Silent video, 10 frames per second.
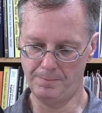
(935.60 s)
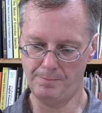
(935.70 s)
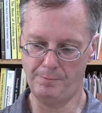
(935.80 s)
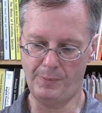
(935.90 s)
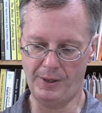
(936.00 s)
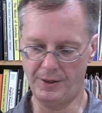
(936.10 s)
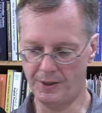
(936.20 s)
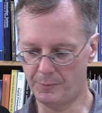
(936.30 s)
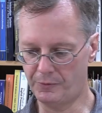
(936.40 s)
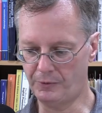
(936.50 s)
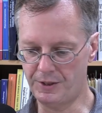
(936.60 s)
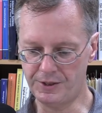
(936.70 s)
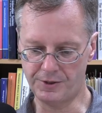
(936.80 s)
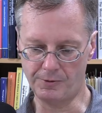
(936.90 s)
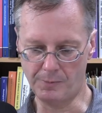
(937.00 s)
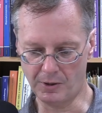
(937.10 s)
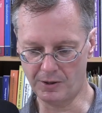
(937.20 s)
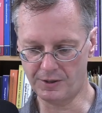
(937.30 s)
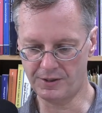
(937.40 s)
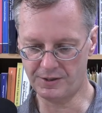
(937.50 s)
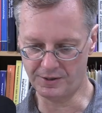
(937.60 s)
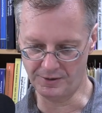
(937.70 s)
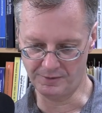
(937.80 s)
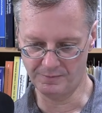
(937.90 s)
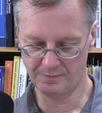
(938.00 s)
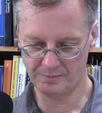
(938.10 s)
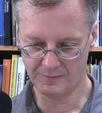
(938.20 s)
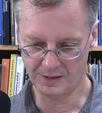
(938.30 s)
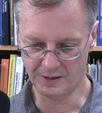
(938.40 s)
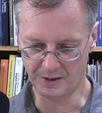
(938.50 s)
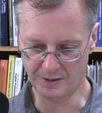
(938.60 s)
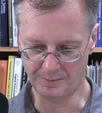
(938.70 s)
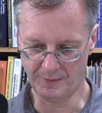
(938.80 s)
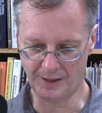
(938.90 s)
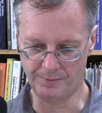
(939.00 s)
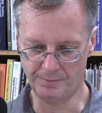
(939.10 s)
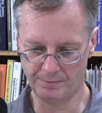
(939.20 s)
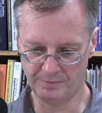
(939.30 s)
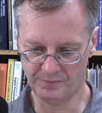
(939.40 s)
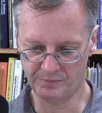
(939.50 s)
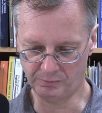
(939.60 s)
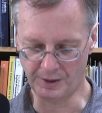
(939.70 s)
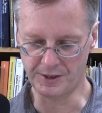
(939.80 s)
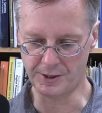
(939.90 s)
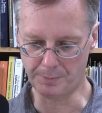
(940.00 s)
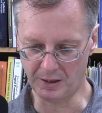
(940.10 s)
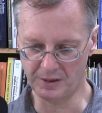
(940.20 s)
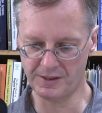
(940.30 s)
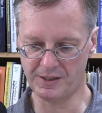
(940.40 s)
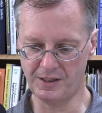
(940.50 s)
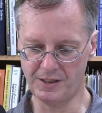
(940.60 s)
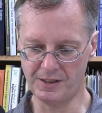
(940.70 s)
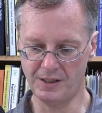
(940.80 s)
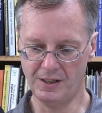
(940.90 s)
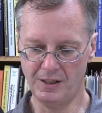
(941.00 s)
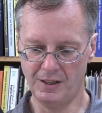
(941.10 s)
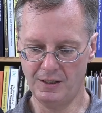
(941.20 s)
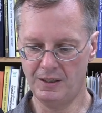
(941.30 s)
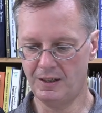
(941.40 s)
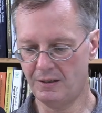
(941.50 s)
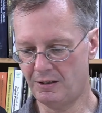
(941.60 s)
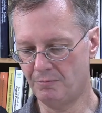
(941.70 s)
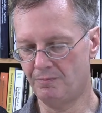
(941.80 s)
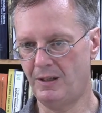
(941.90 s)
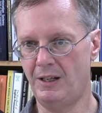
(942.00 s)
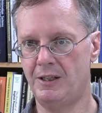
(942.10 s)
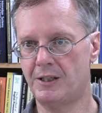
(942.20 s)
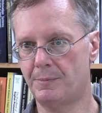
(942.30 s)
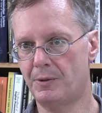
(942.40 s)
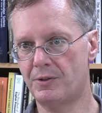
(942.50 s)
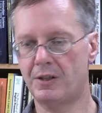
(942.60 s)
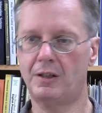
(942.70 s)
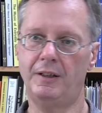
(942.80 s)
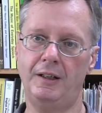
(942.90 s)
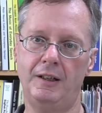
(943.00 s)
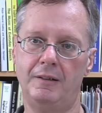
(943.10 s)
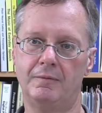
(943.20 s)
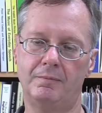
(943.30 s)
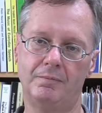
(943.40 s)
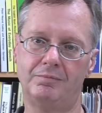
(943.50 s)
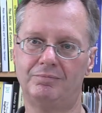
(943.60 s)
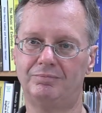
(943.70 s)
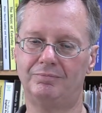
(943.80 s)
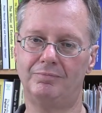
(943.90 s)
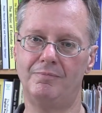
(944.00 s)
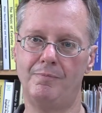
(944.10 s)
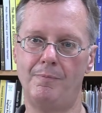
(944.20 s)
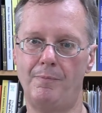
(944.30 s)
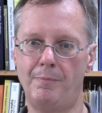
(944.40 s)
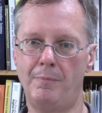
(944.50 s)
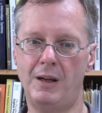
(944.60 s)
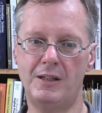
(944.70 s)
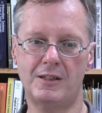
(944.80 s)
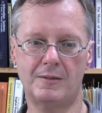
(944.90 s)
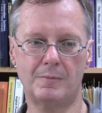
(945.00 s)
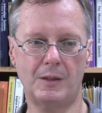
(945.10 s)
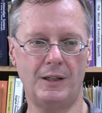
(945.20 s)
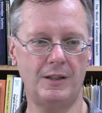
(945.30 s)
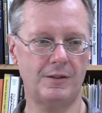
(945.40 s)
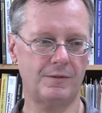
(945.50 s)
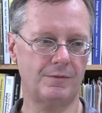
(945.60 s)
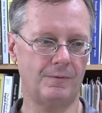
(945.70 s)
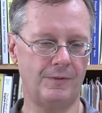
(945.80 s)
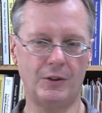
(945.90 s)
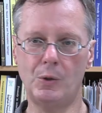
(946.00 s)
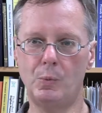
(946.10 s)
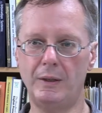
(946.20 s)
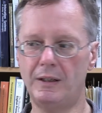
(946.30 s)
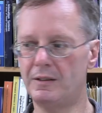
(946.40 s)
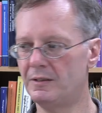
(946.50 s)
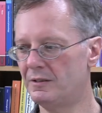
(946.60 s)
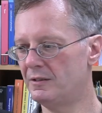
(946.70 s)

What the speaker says: made a number of racist remarks and had racist policies. He supposedly made some kind of very weak